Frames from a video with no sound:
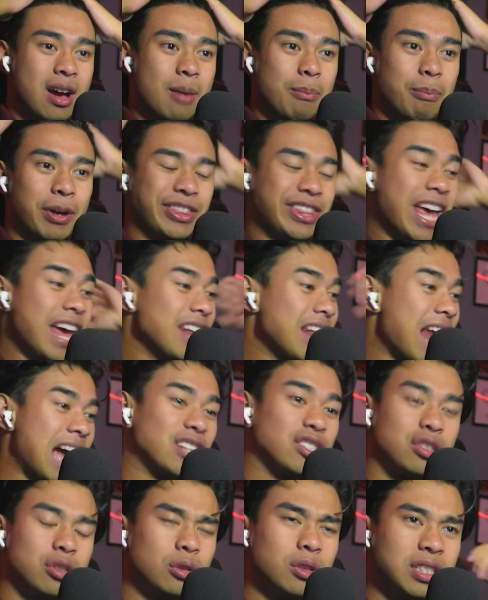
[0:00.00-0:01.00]
But then
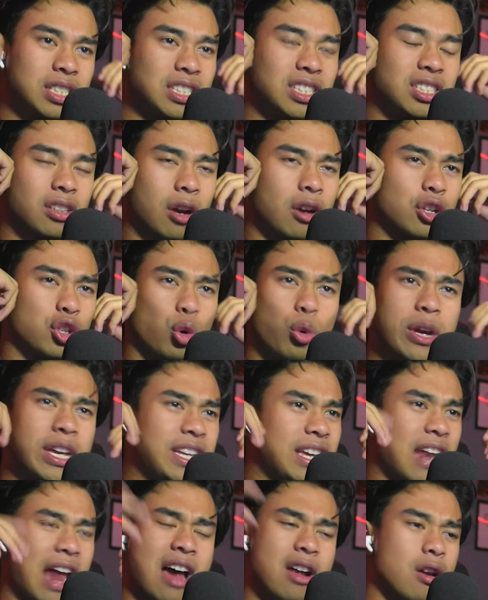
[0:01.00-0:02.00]
as soon as he started
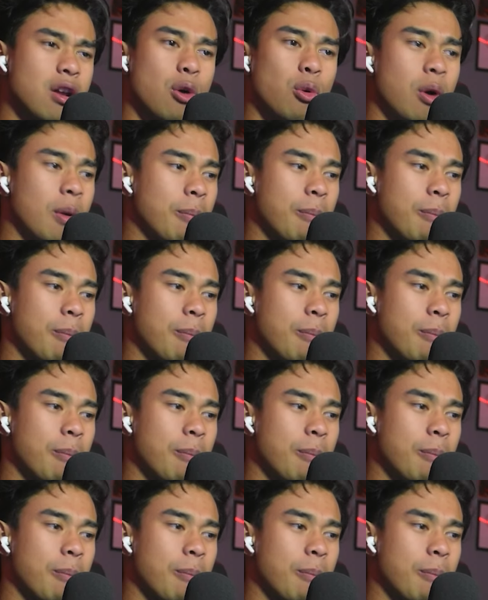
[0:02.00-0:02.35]
tweaking, I don't know what,